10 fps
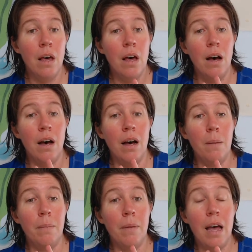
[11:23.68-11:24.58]

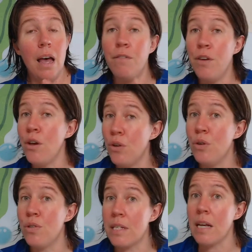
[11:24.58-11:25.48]
If you
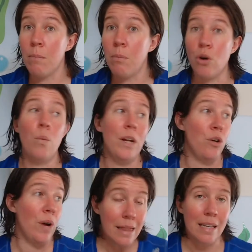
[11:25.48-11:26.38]
use sunblock when
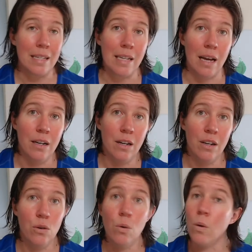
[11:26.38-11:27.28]
you're in the sun,
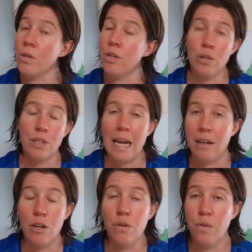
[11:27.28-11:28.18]
you're also not
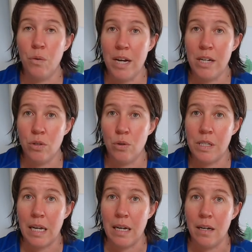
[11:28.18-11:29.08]
getting UV rays on your
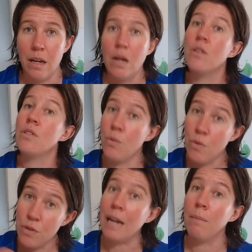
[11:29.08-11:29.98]
skin. So
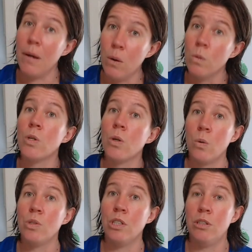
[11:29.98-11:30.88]
that may also
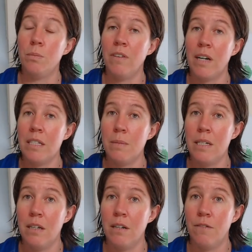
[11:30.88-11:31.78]
cause you to be vitamin
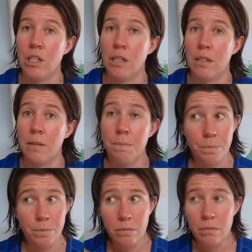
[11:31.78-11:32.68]
D deficient.
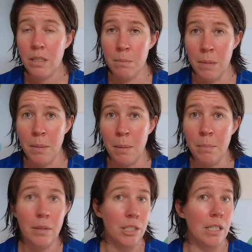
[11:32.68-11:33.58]
My
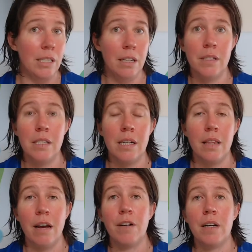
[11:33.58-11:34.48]
mum, she's lived in
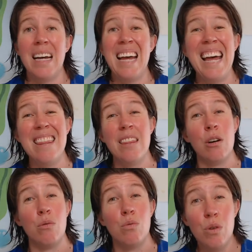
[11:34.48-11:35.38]
South Africa in the
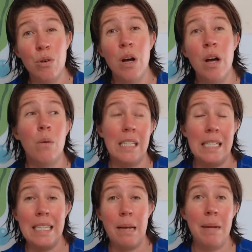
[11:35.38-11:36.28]
Karoo, which
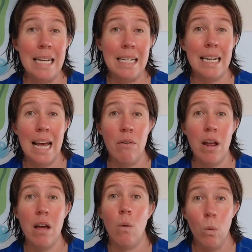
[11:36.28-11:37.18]
is semi-desert
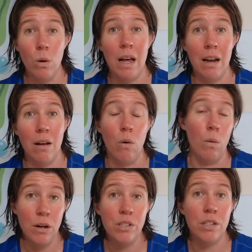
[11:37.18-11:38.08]
area,
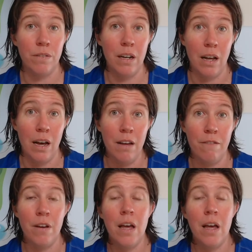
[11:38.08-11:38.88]
most of her life,